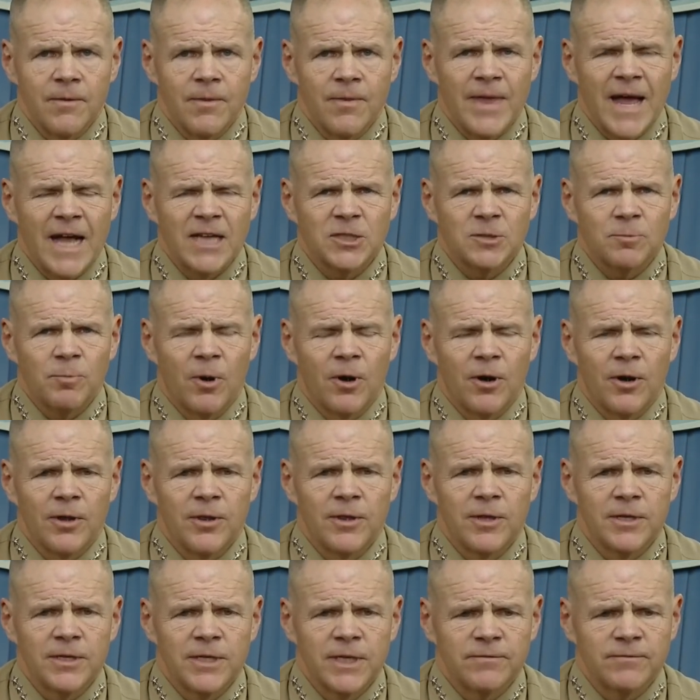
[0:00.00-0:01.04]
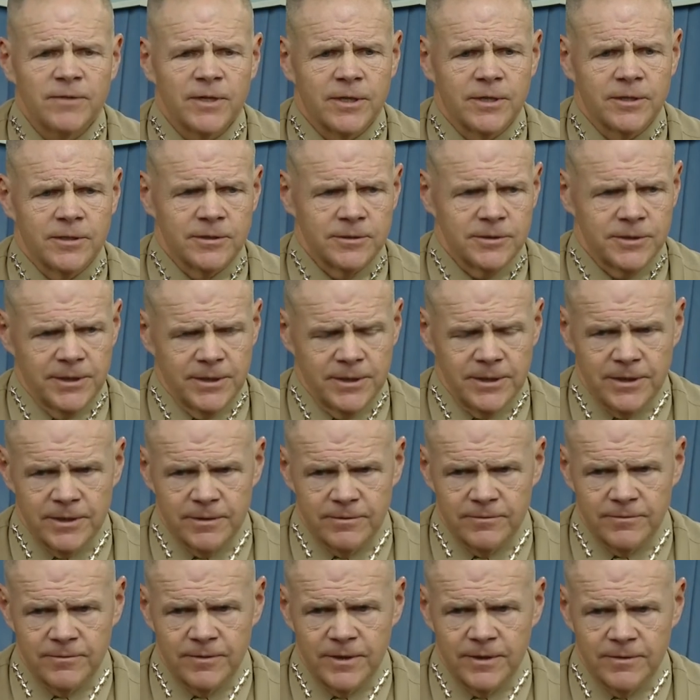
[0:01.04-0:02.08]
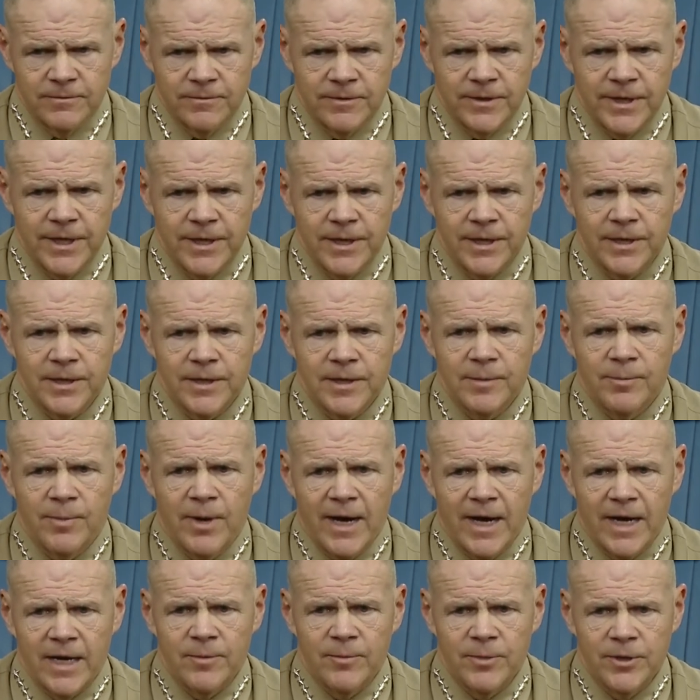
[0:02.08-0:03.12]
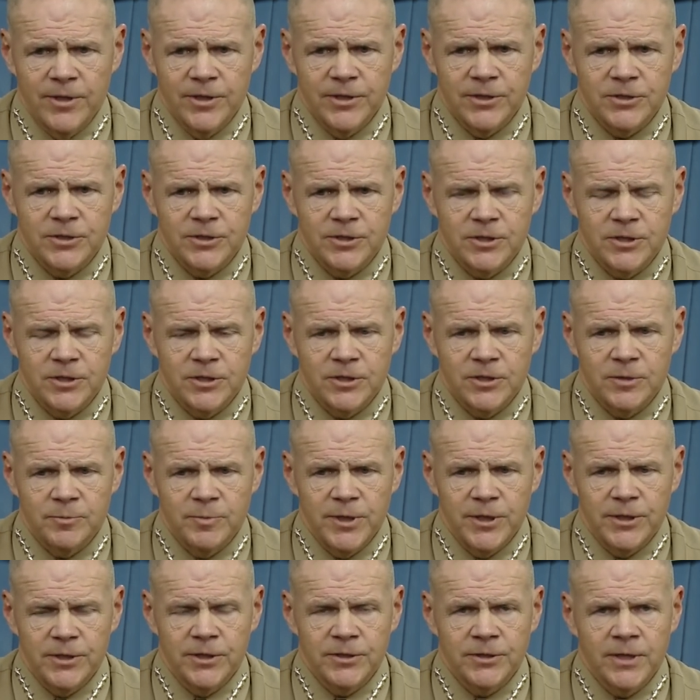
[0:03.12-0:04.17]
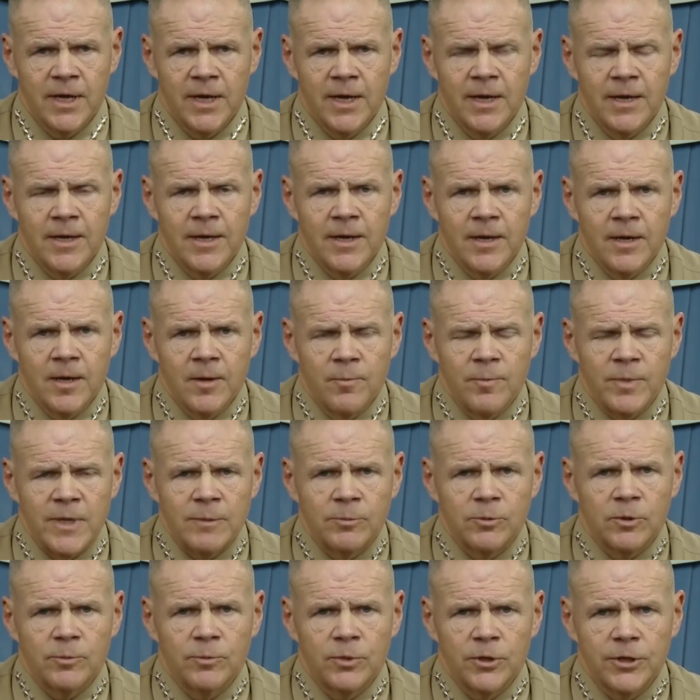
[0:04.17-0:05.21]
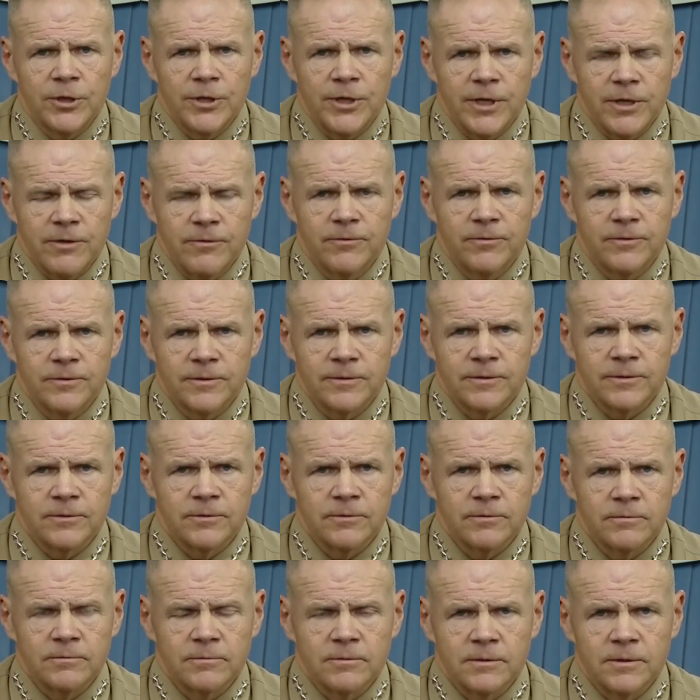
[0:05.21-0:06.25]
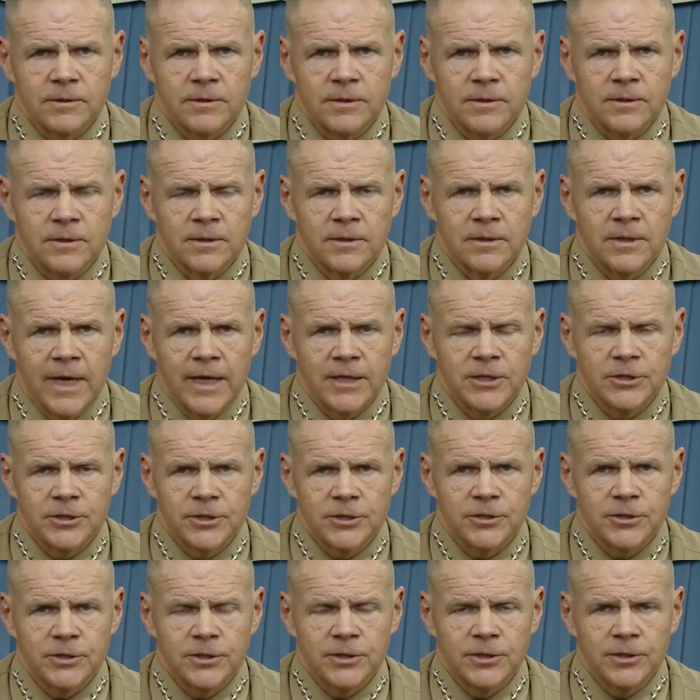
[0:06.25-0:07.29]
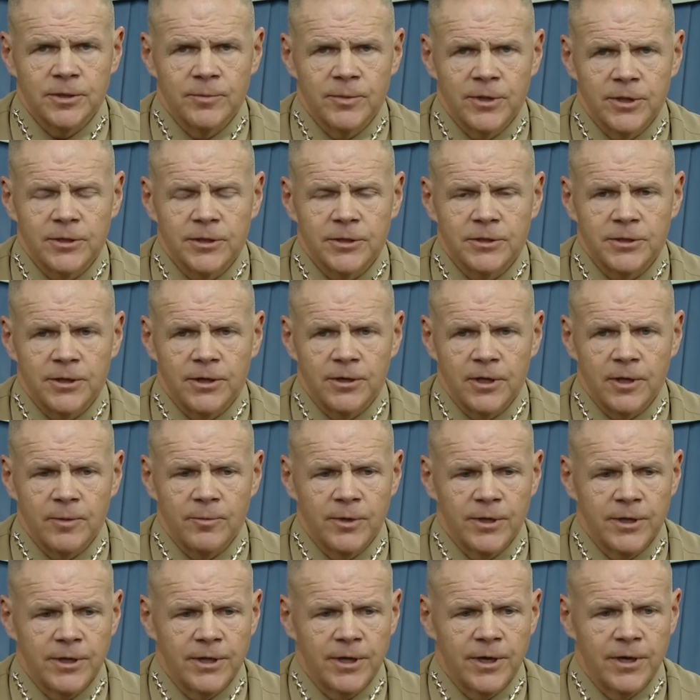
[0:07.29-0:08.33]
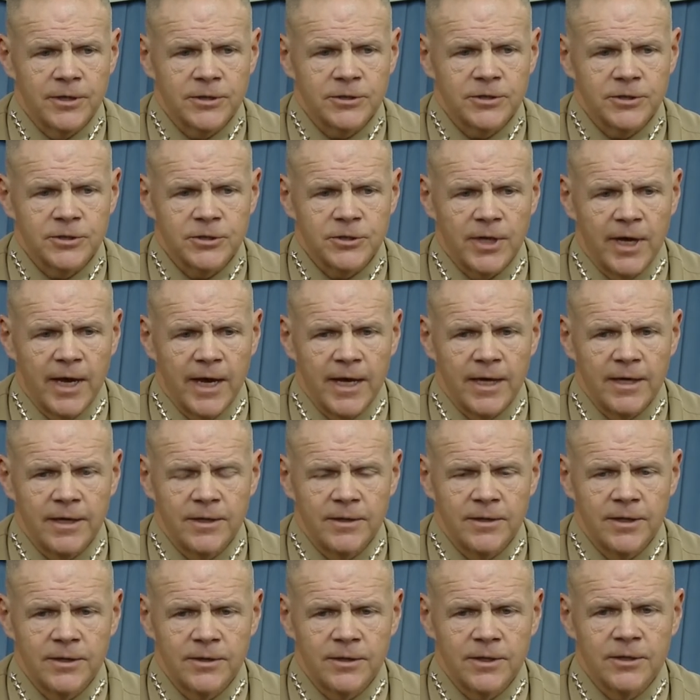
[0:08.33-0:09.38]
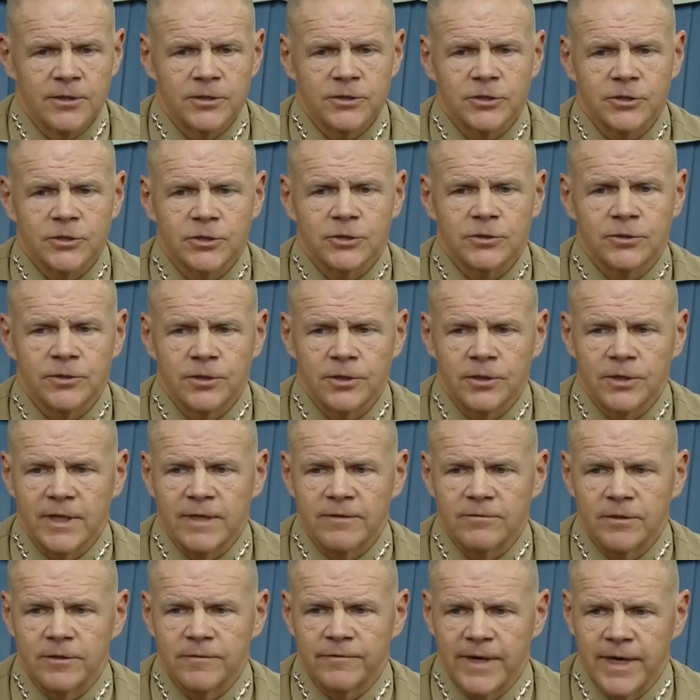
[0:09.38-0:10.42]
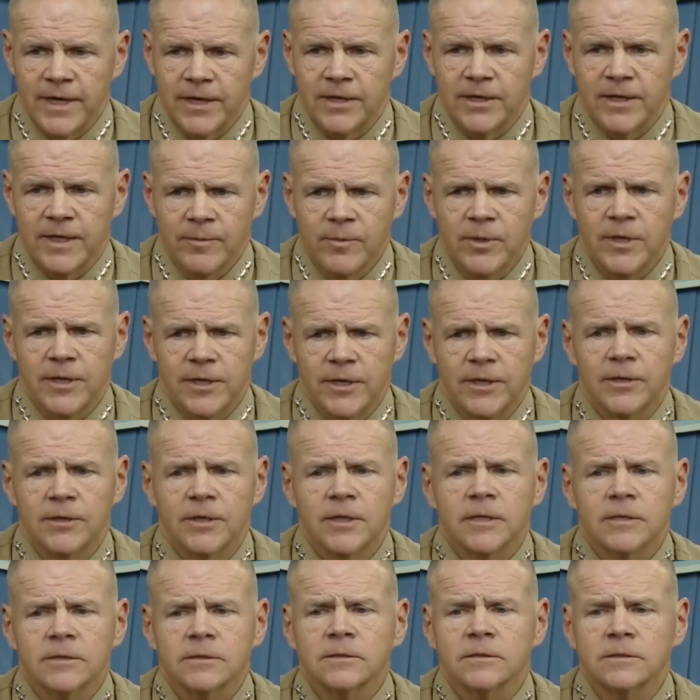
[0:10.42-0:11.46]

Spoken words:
that's part of the difficulty of getting to the bottom of this, is because people believe, not just in the military, but in our society, that there's a certain level of anonymity in this,